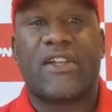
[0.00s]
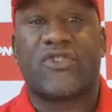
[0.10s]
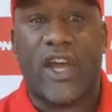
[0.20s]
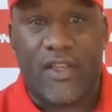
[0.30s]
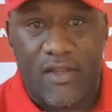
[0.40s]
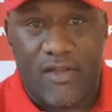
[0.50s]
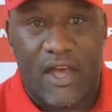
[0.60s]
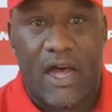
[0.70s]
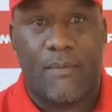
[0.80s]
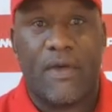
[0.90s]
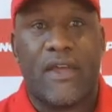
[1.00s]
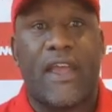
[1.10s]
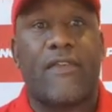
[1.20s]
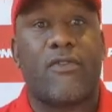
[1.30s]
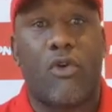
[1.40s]
Jason Saab,
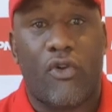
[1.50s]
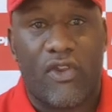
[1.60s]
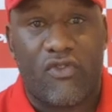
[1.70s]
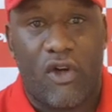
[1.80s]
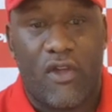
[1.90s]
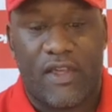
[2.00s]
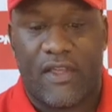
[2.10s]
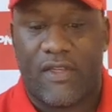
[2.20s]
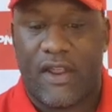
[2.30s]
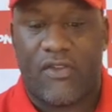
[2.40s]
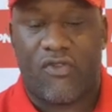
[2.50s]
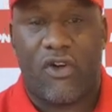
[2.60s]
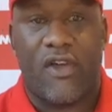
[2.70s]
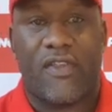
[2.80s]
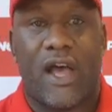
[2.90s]
he's scoring tries, he's setting
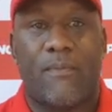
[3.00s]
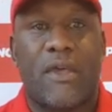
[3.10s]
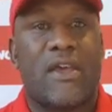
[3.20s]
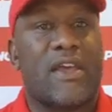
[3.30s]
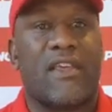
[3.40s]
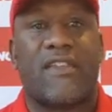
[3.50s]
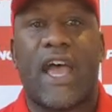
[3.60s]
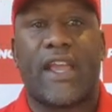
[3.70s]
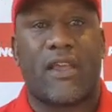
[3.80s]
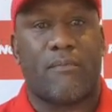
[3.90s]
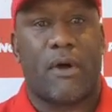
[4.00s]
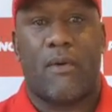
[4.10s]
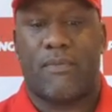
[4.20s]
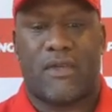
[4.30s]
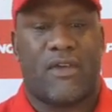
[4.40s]
tries up, he's taking
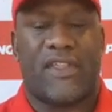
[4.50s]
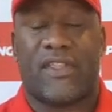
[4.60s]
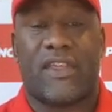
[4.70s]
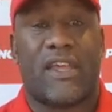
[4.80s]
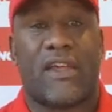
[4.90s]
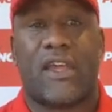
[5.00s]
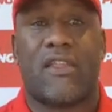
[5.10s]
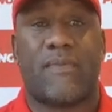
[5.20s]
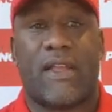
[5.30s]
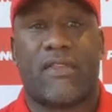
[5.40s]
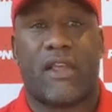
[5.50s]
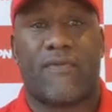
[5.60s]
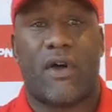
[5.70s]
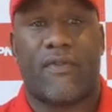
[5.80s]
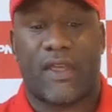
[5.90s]
bombs. You got kids about 6'5",
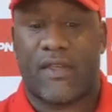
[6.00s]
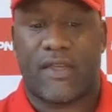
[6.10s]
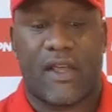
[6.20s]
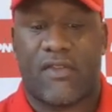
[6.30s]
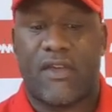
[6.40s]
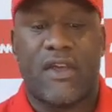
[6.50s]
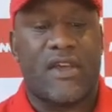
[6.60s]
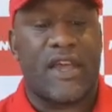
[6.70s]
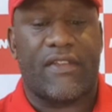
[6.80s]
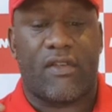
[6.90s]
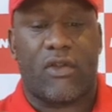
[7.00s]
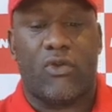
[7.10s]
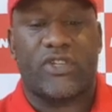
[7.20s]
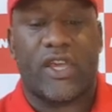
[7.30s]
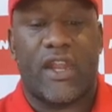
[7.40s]
6'6", he's just
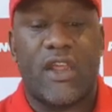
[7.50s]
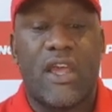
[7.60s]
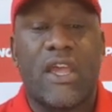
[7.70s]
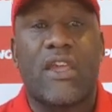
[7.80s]
launching in.